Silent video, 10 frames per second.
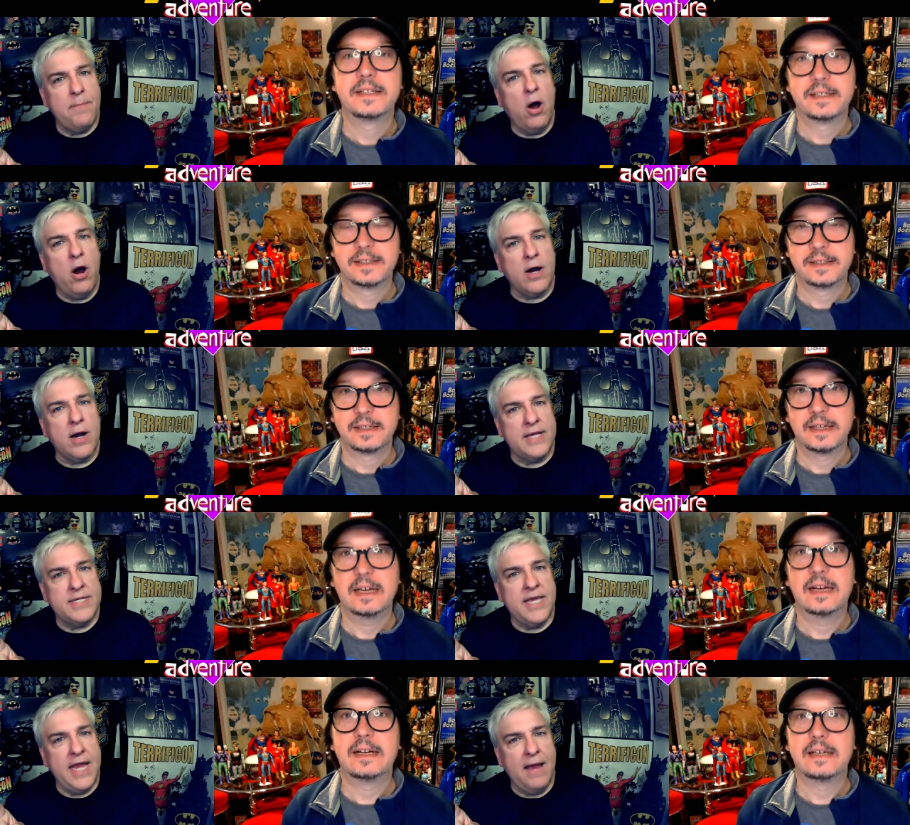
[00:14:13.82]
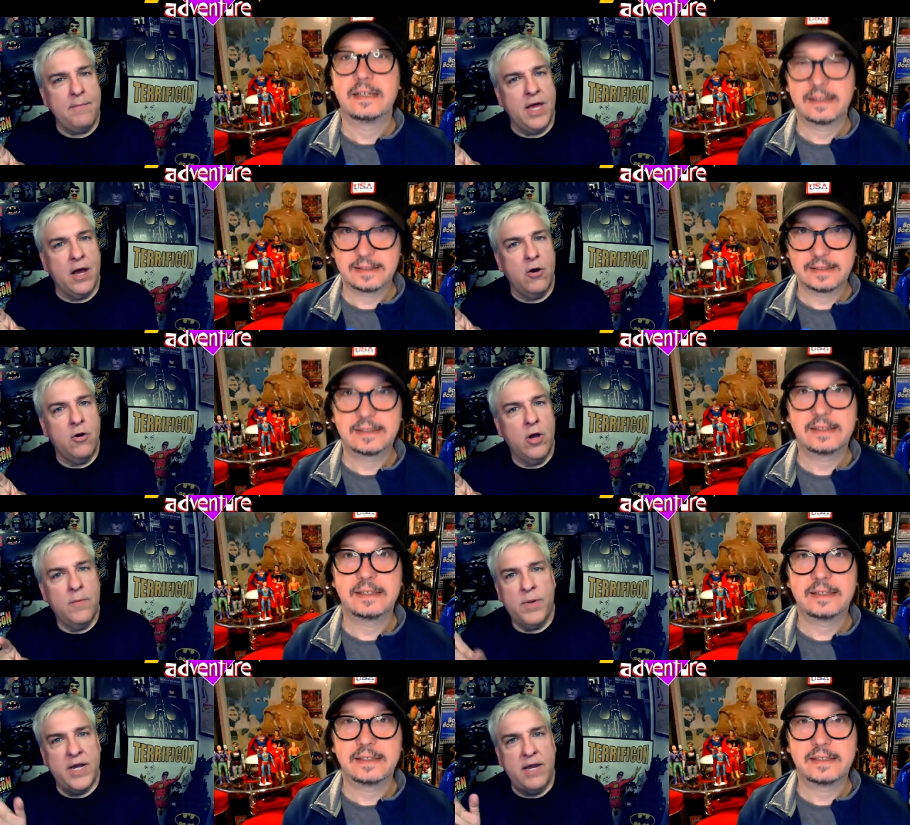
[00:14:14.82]
Speaker 1: part as a cameo,
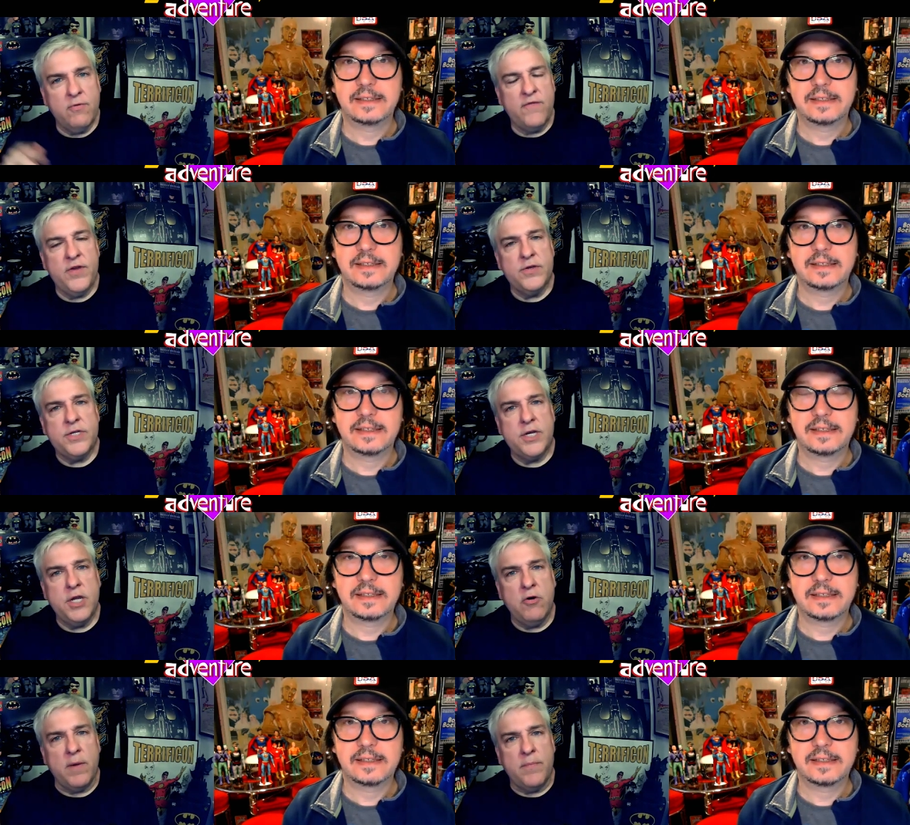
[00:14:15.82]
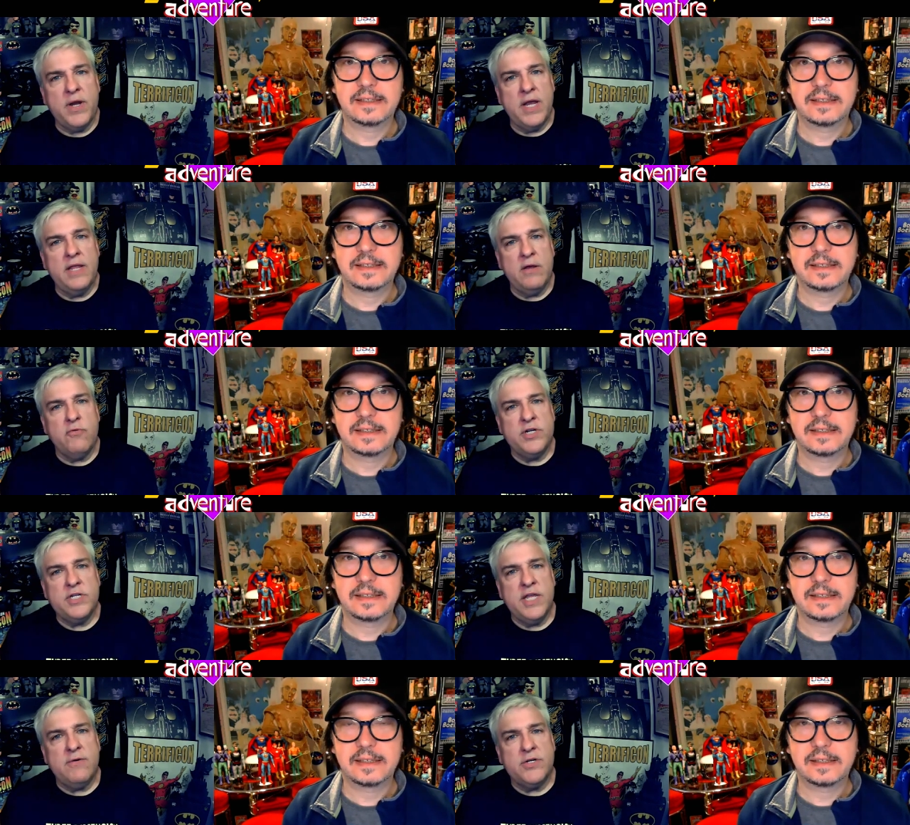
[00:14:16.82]
but he refused to do it. But uh,
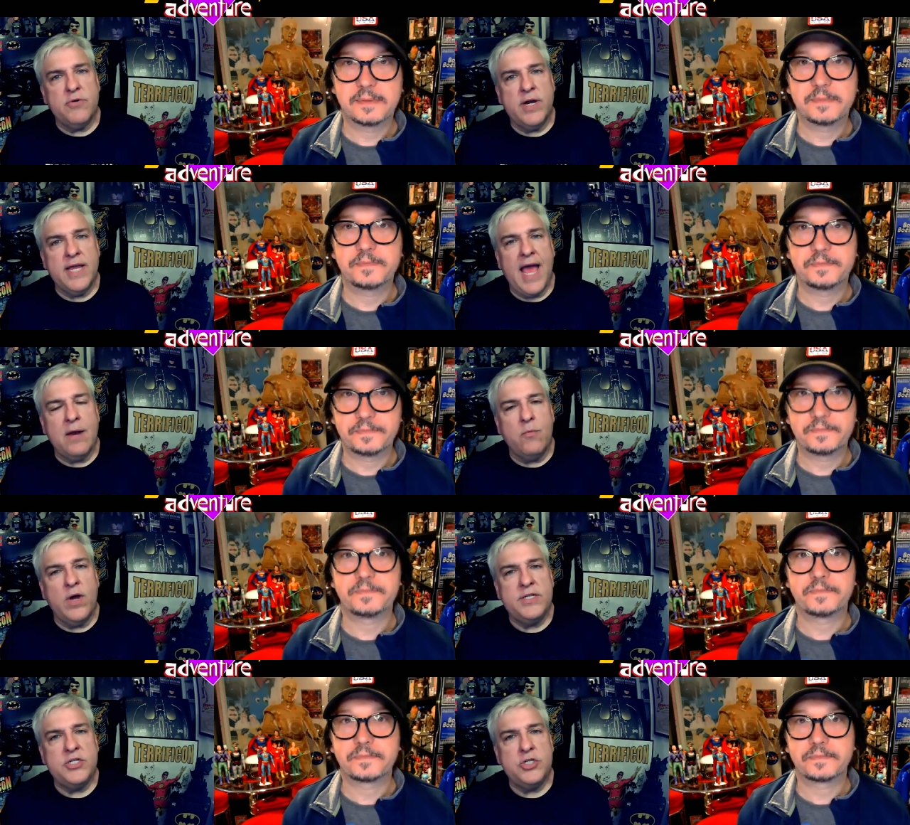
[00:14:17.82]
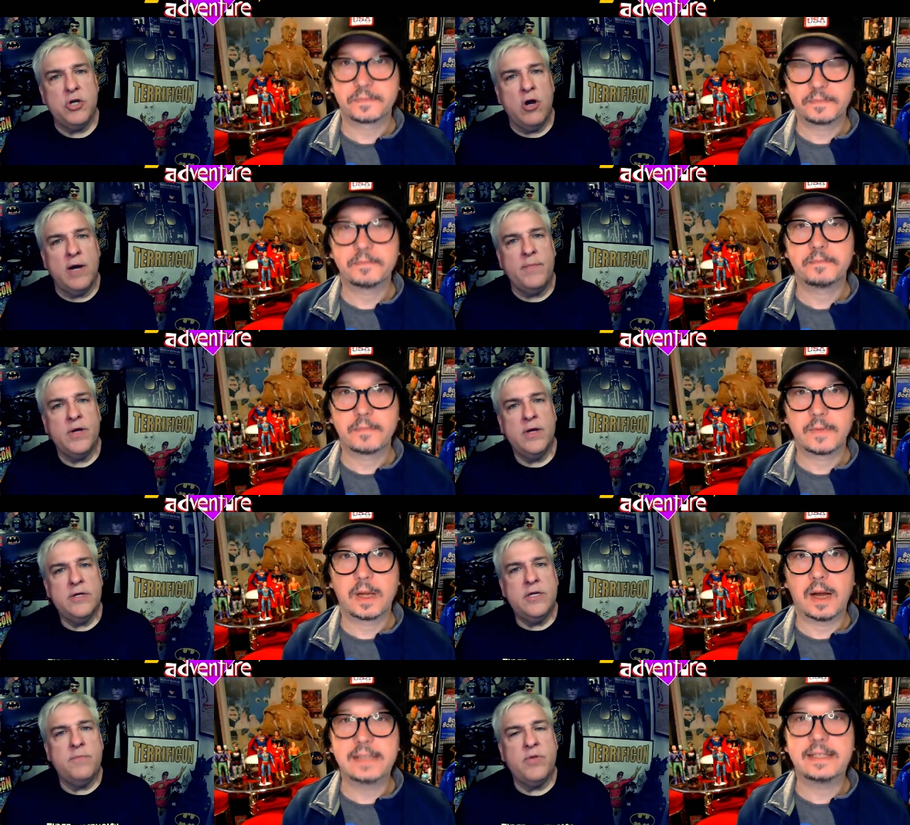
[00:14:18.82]
originally they were trying to get Adam West to show up.
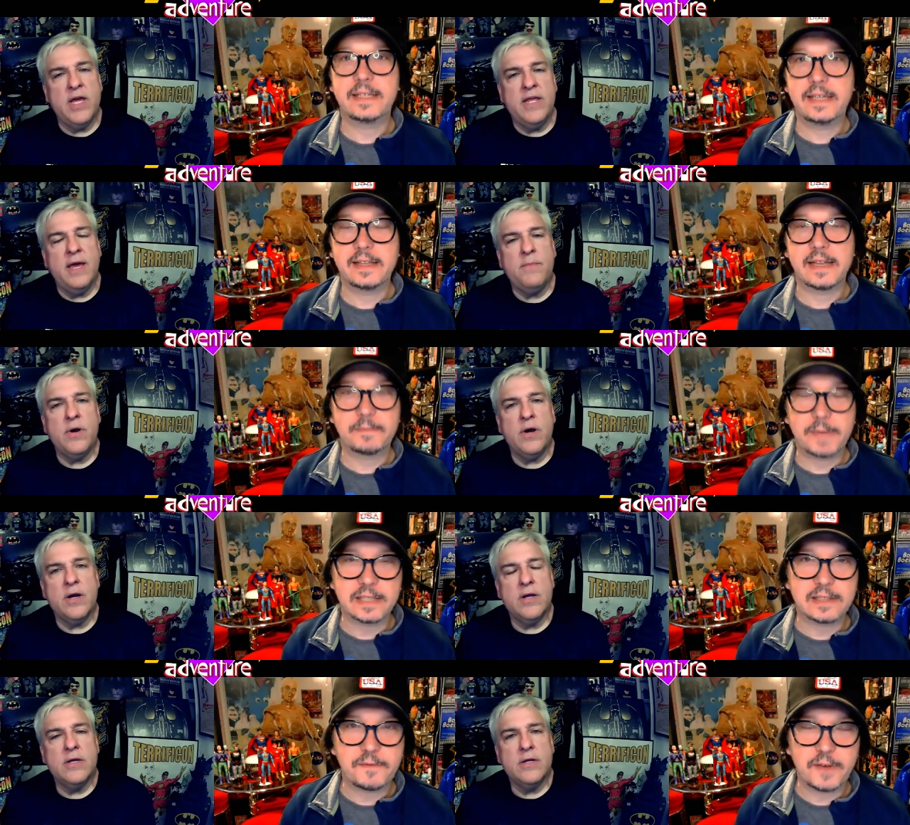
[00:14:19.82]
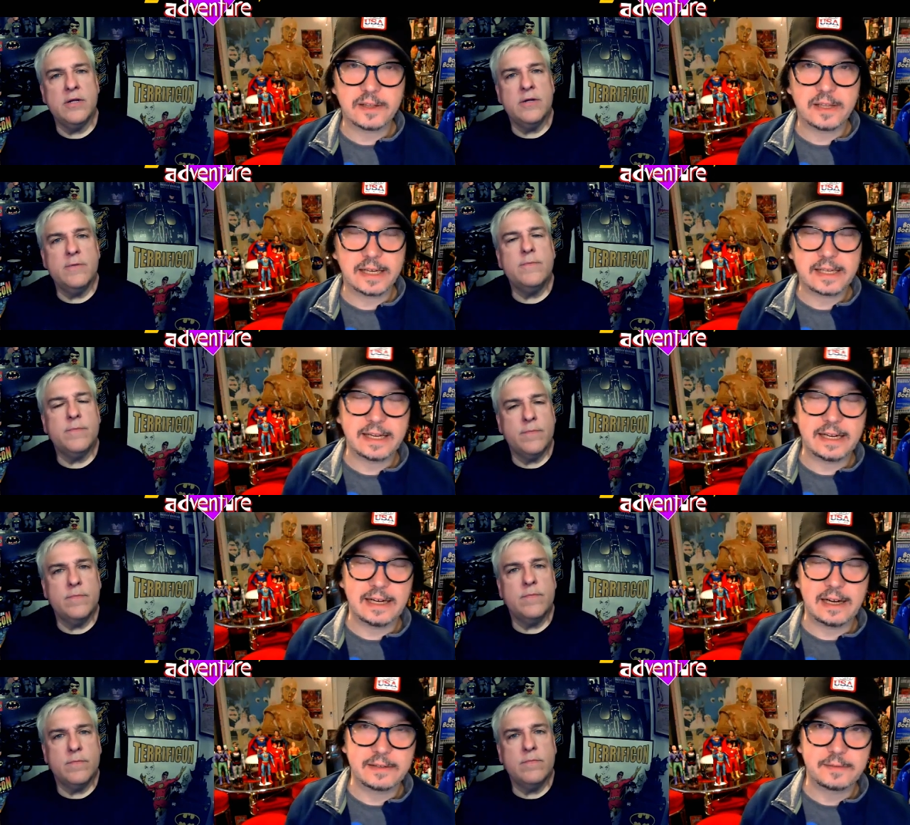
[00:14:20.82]
Speaker 2: I did hear that. because I felt like uh,
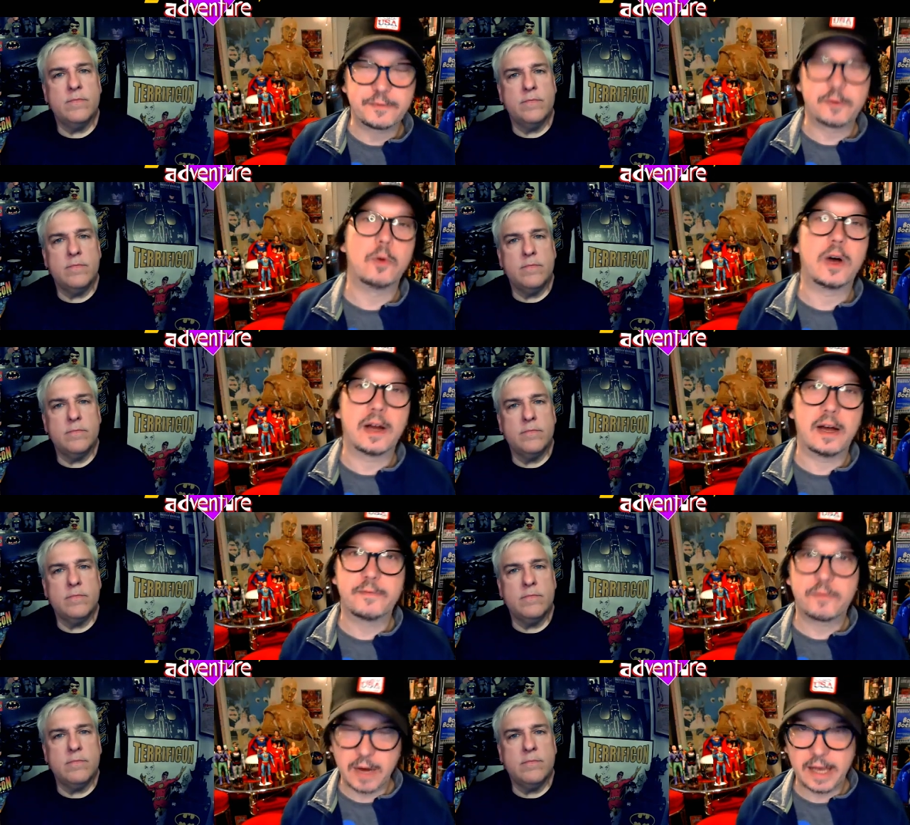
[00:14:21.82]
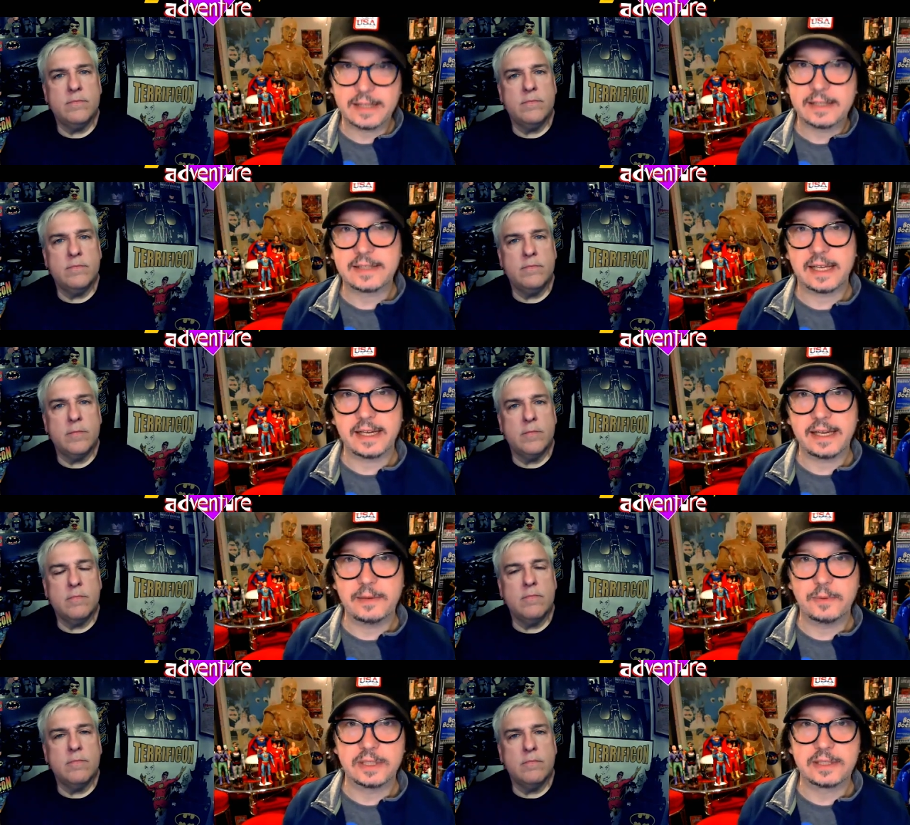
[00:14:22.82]
I, from what I've read, is that he
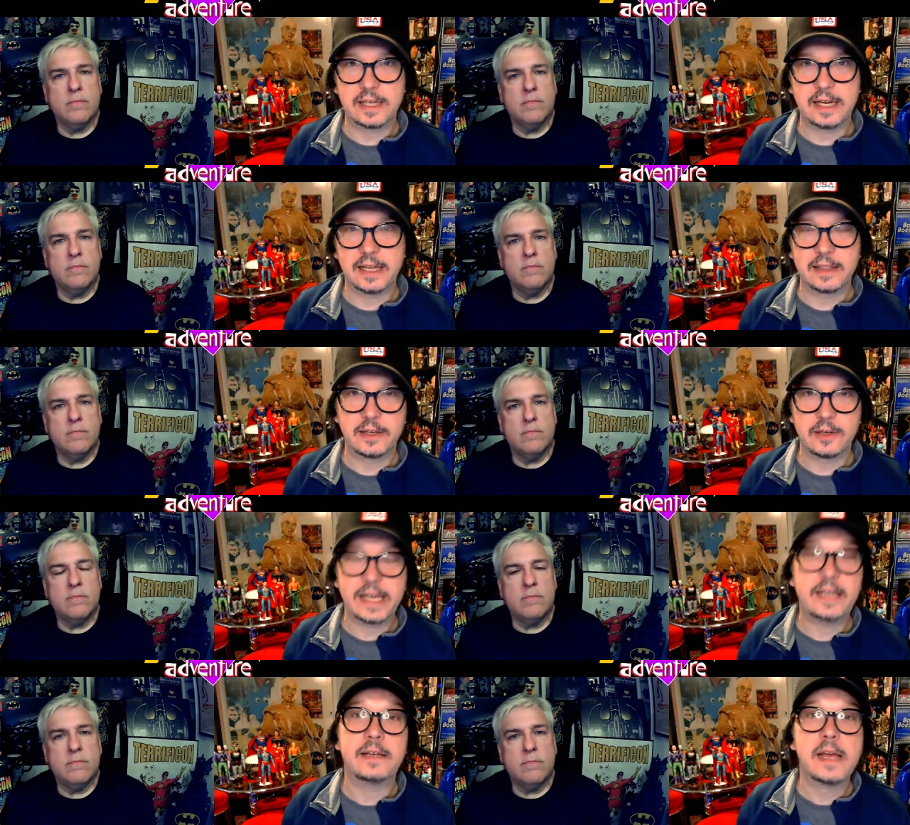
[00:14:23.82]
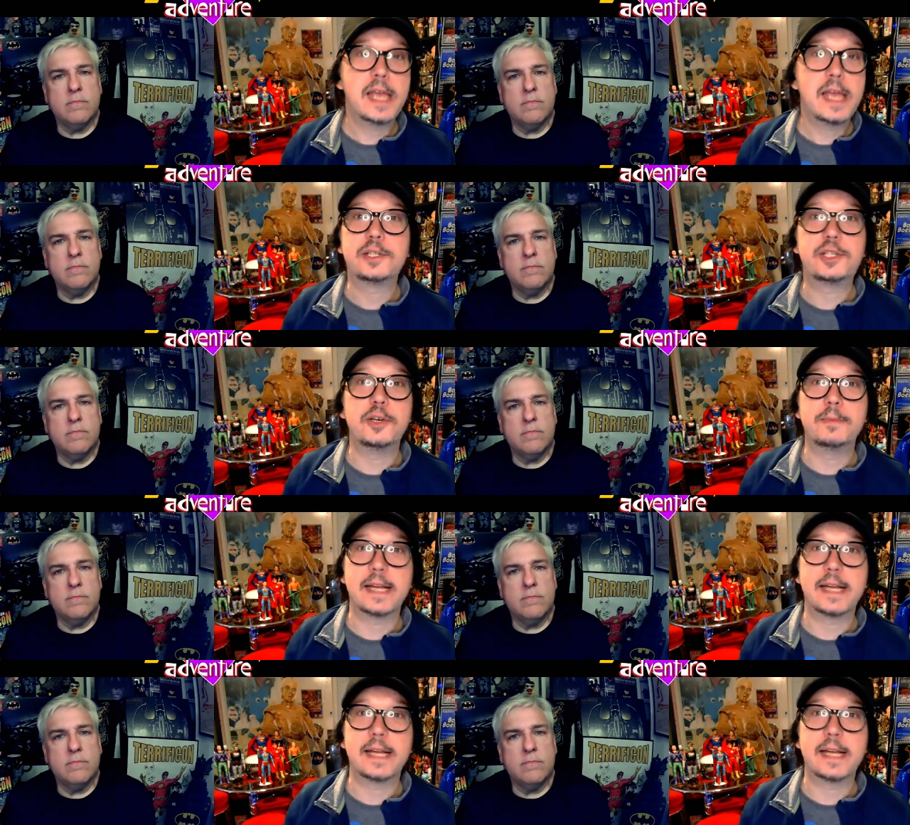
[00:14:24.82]
was uh, a little he he assumed